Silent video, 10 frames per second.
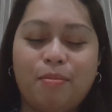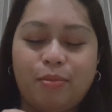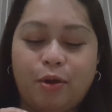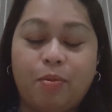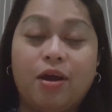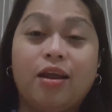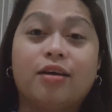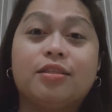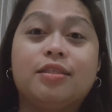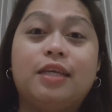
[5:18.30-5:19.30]
Their
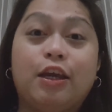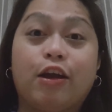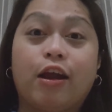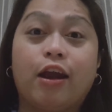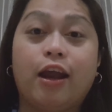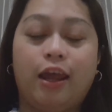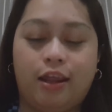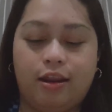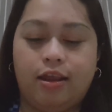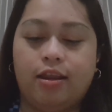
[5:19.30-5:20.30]
products here
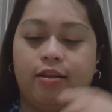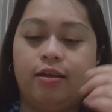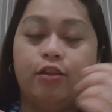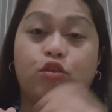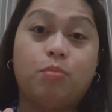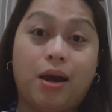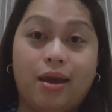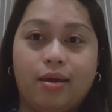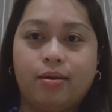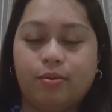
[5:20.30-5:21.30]
in Dubai.